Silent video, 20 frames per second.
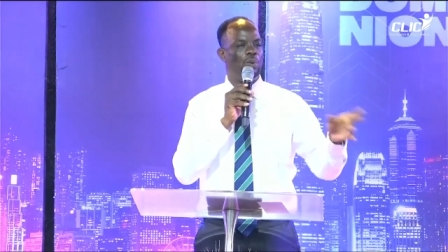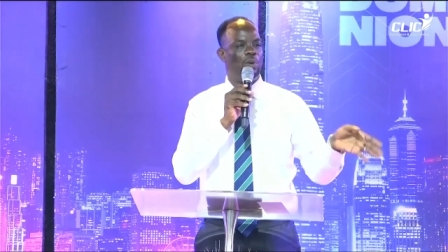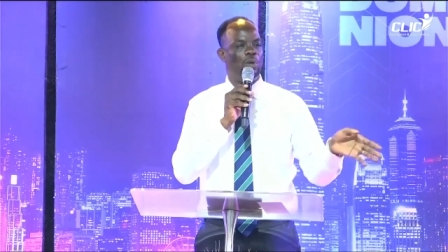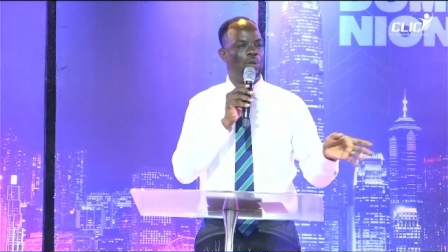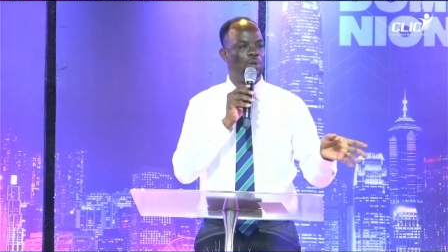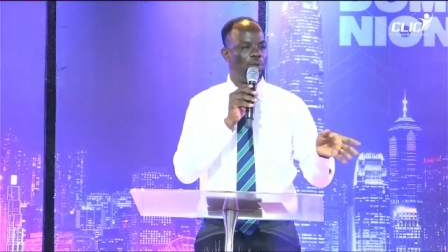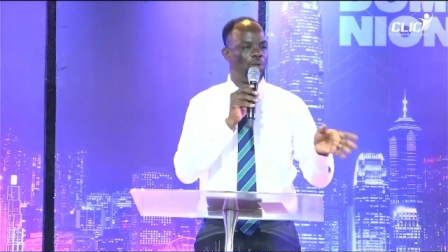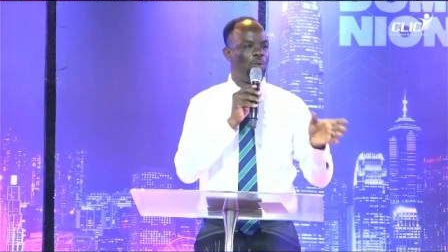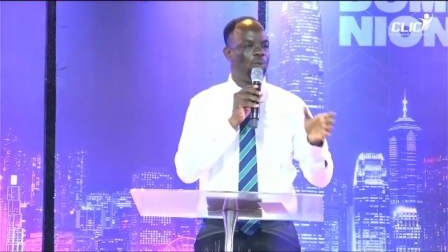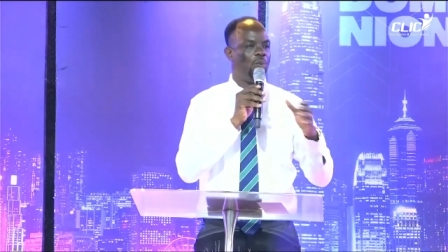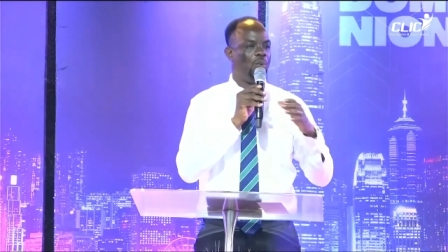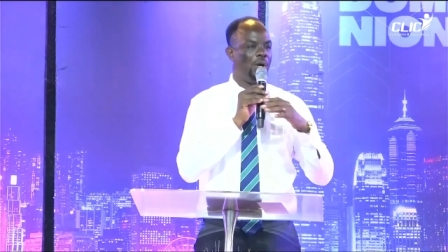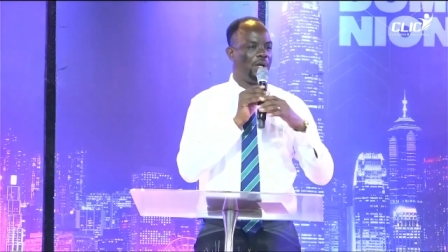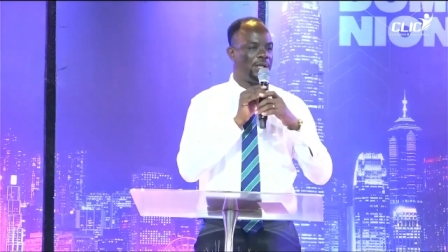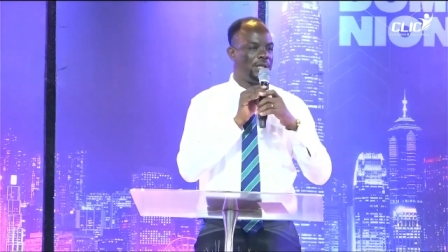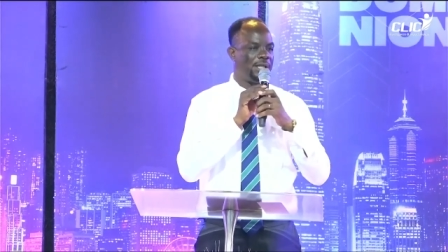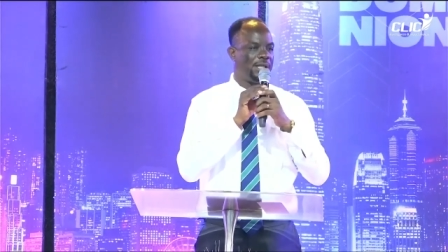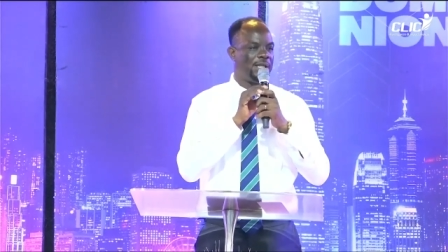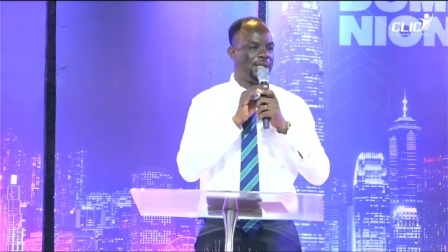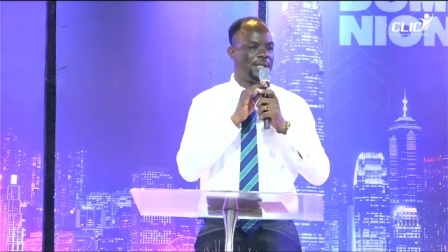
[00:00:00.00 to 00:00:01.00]
you want
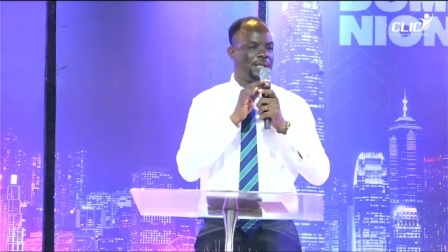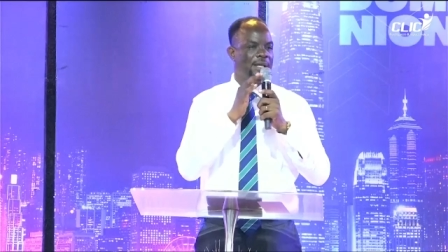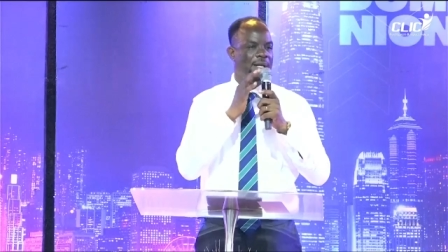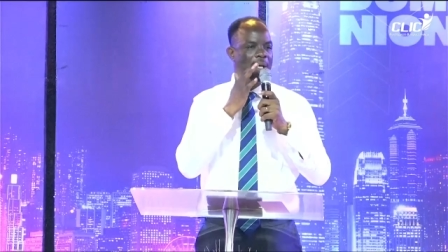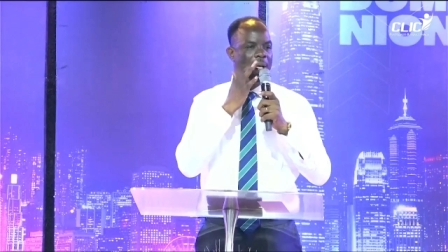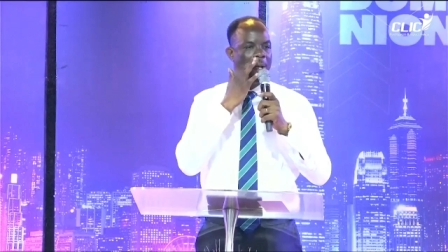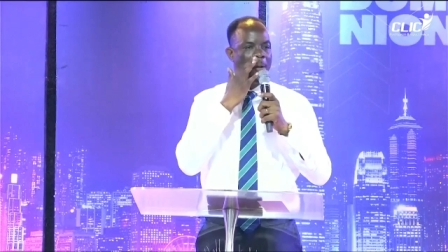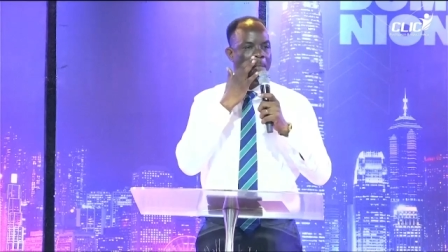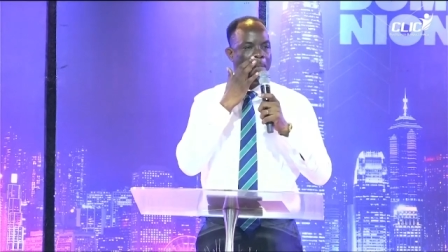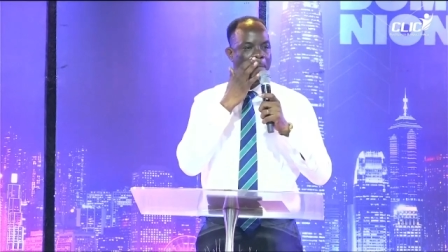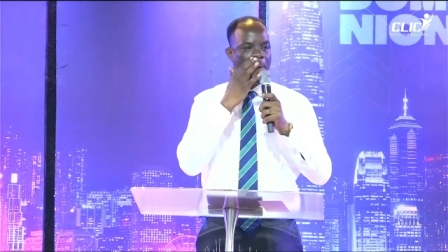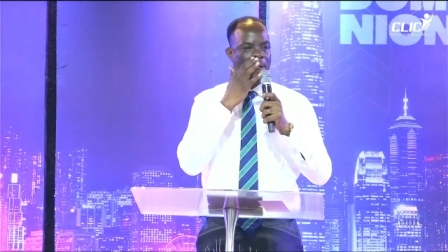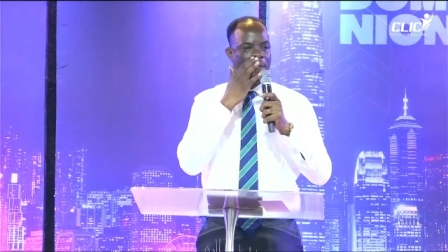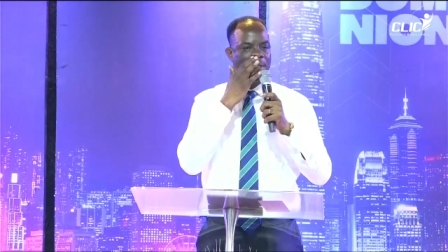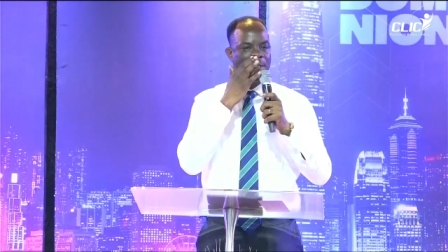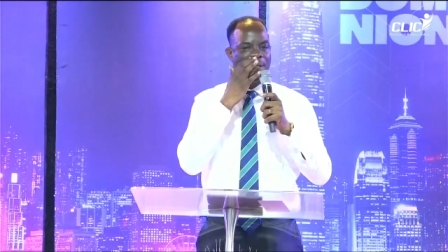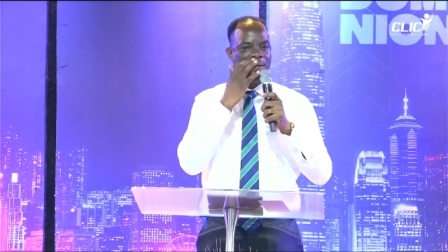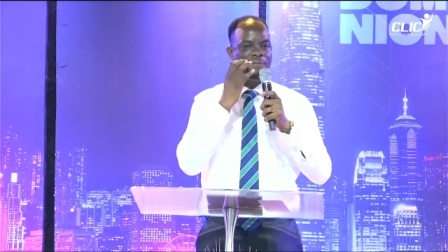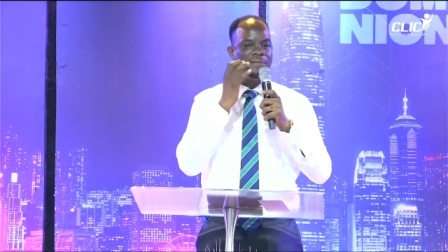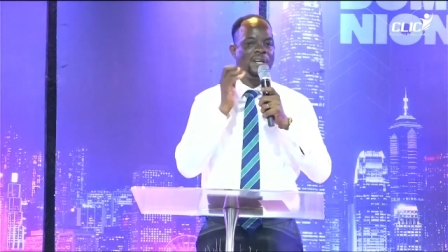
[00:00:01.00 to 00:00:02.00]
it, but
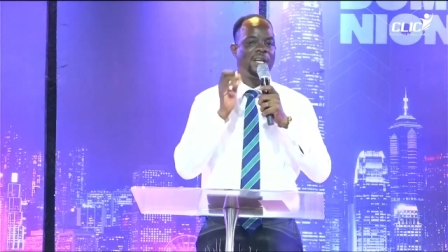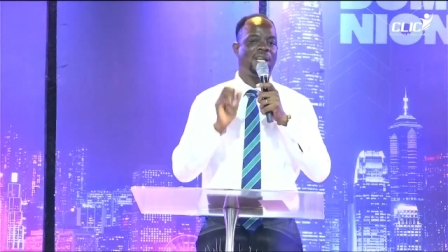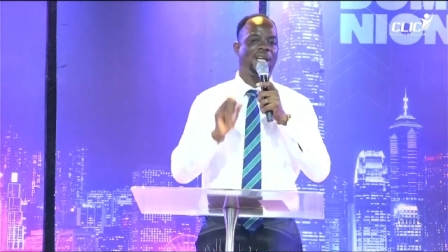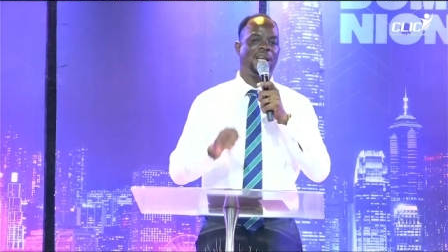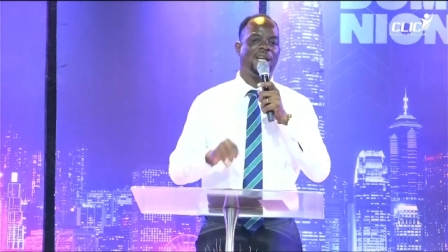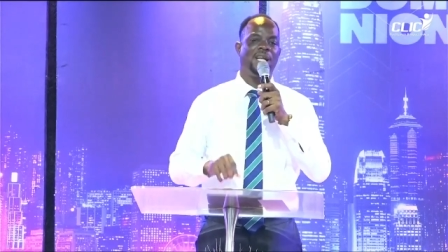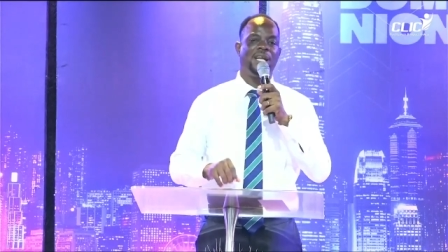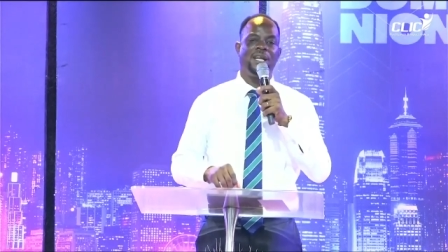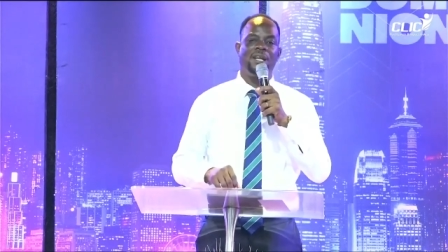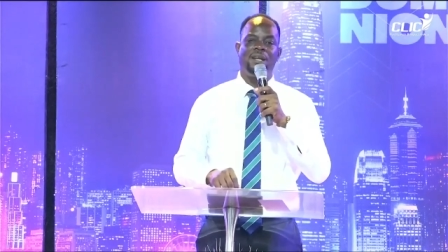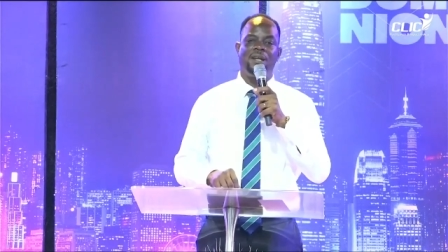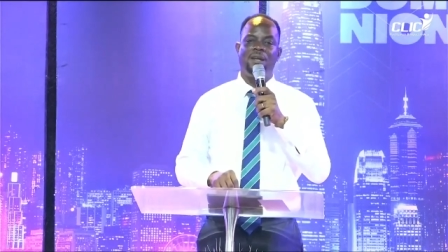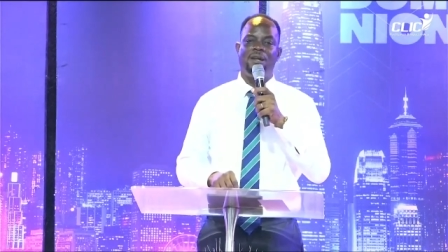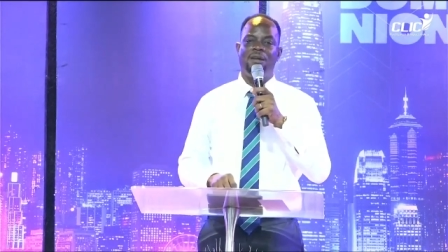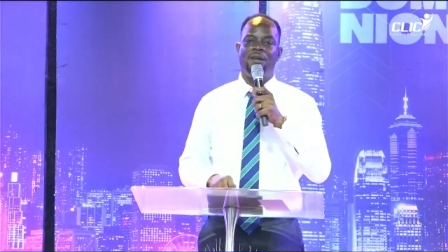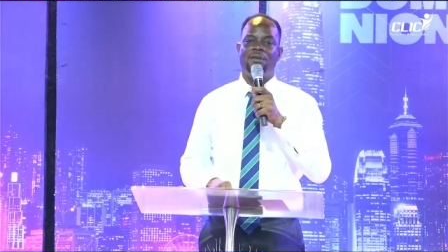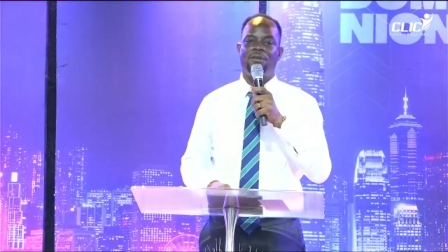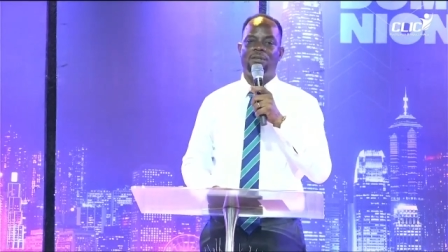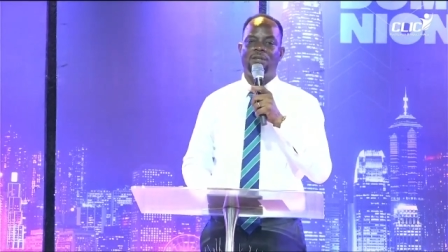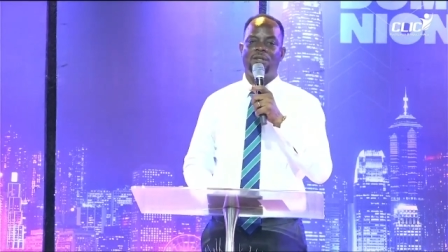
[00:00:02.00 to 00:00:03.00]
definitely
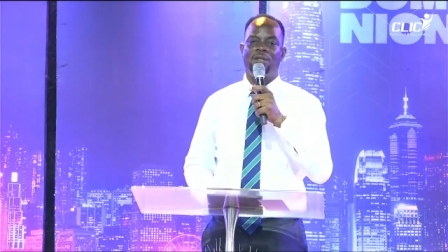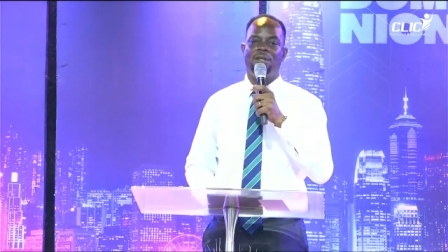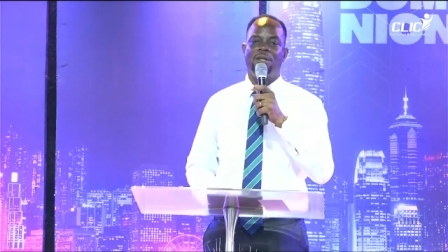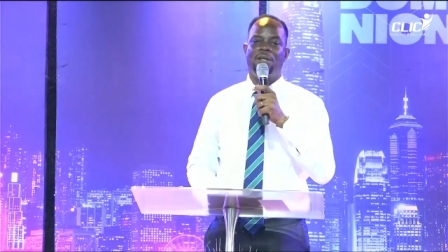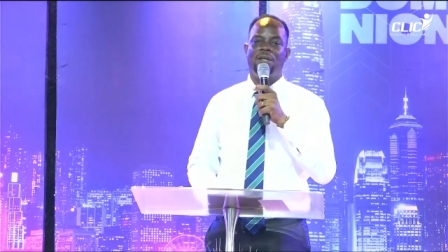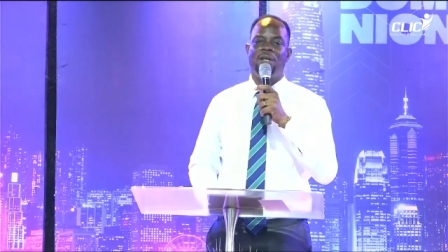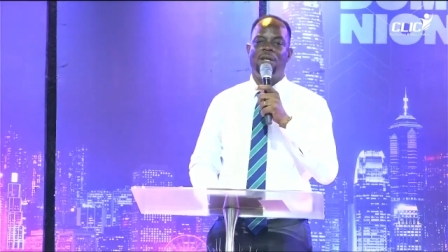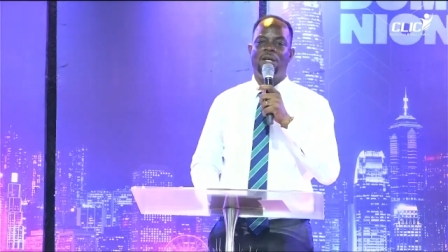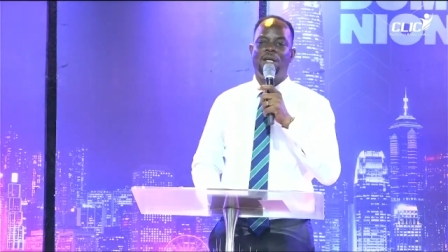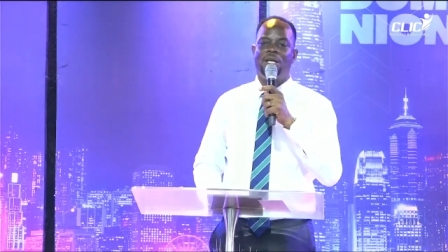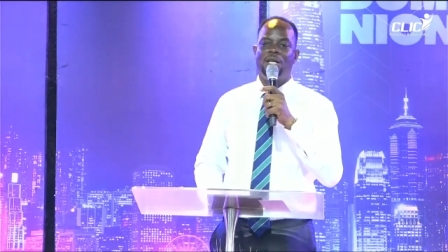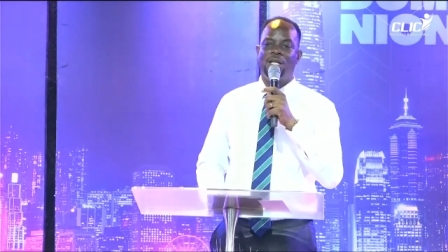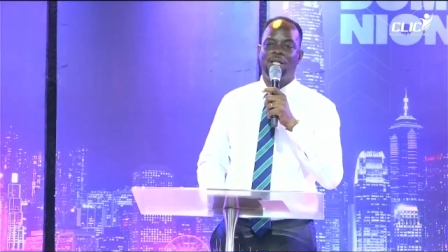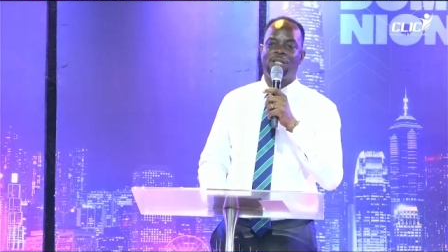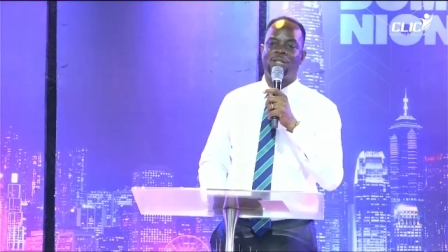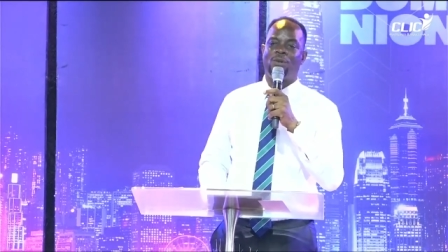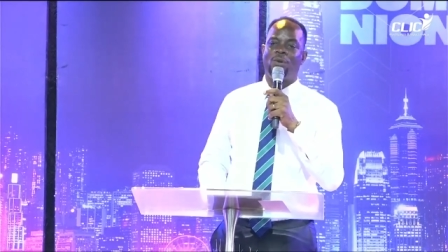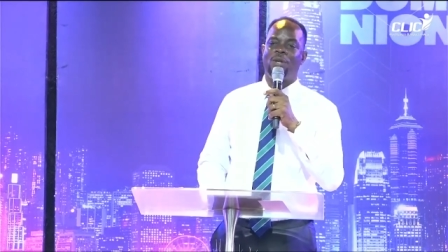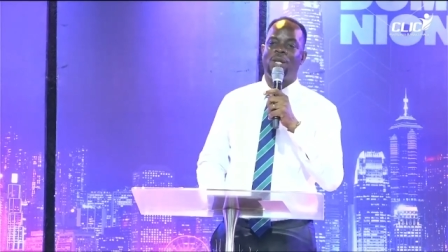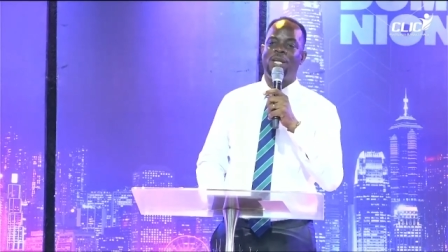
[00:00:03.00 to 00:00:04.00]
it's only the